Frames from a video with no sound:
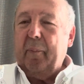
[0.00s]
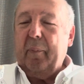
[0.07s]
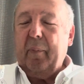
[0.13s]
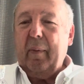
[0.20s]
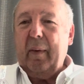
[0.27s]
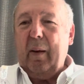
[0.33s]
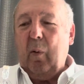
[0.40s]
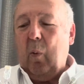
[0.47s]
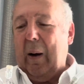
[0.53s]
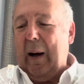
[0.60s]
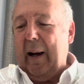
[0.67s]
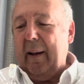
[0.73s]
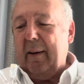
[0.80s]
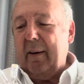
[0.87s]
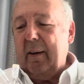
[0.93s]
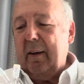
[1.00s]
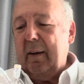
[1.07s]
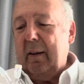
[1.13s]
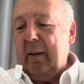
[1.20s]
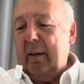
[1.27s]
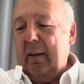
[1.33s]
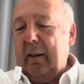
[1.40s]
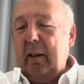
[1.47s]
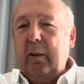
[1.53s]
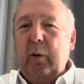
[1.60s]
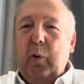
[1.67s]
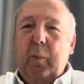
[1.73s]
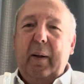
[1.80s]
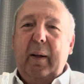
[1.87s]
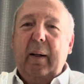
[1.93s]
The wider the
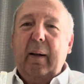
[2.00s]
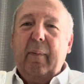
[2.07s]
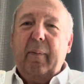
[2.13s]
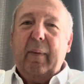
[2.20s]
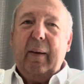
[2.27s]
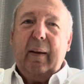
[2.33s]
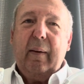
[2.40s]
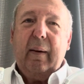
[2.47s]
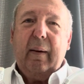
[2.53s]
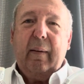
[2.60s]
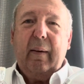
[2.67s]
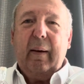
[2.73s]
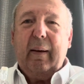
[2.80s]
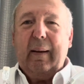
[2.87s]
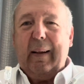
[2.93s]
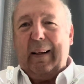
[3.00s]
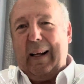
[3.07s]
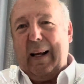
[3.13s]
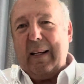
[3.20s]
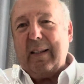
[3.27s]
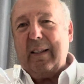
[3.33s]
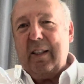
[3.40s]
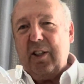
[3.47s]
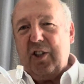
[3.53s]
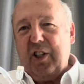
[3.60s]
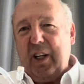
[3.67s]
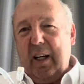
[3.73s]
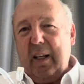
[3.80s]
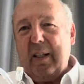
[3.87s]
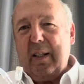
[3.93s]
lumen, the less the
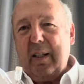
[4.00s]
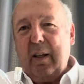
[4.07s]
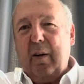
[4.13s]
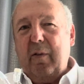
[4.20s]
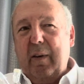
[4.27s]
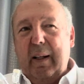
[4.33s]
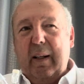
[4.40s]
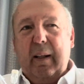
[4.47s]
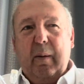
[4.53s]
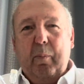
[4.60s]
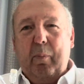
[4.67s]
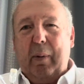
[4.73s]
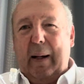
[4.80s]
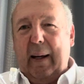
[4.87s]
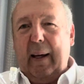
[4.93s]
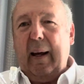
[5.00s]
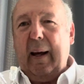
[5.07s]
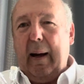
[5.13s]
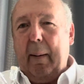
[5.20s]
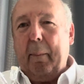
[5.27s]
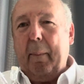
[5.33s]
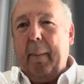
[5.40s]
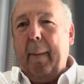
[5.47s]
chance of it plugging up.